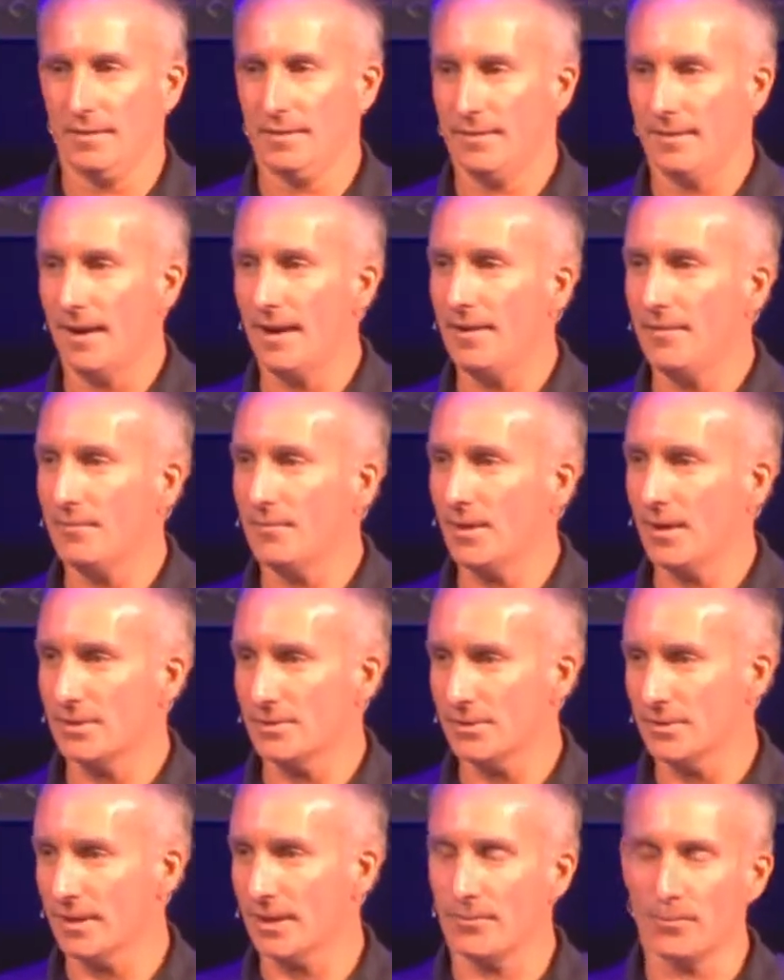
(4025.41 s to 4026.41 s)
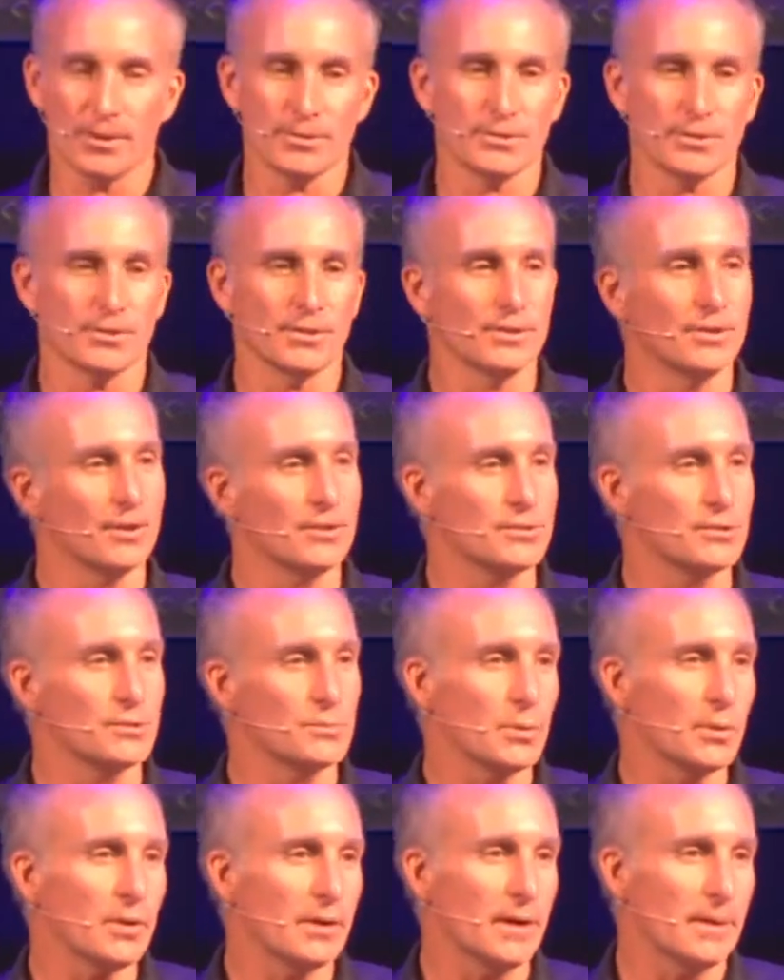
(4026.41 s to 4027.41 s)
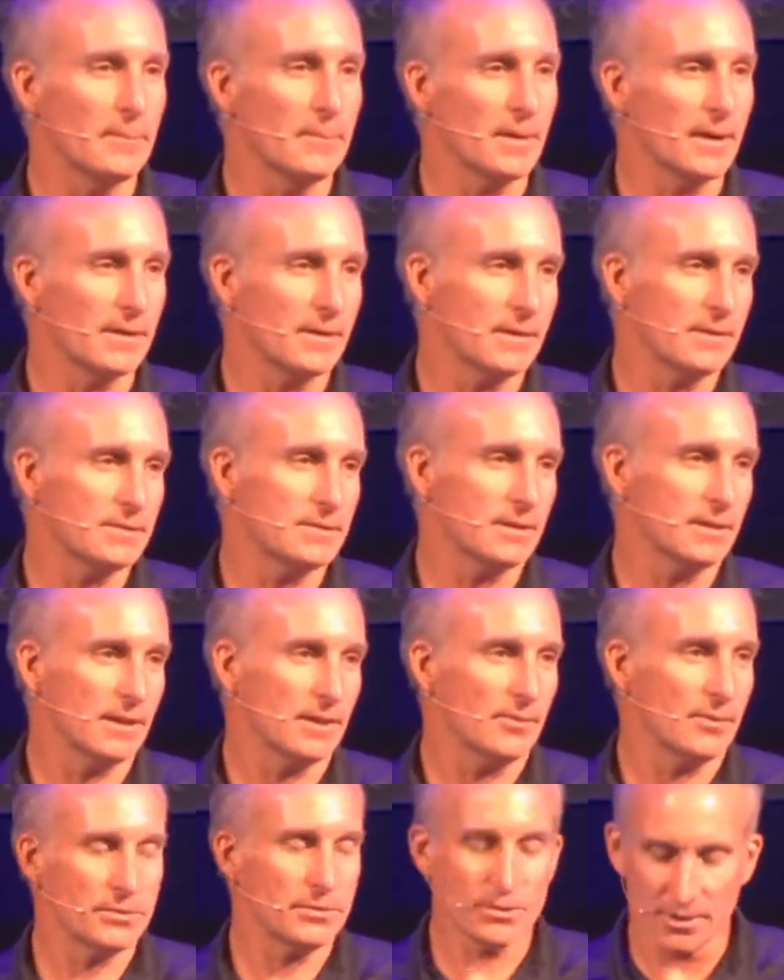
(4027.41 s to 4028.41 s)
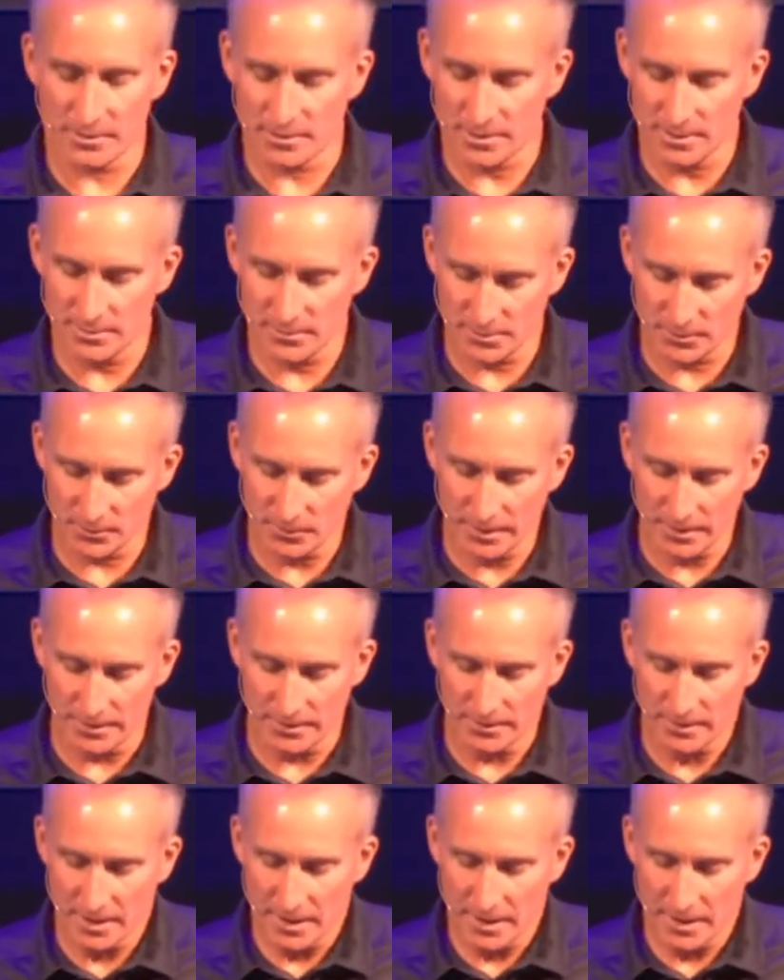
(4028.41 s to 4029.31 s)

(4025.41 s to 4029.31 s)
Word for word: I actually like watching the Dodgers play because I, I, like watching teams that win.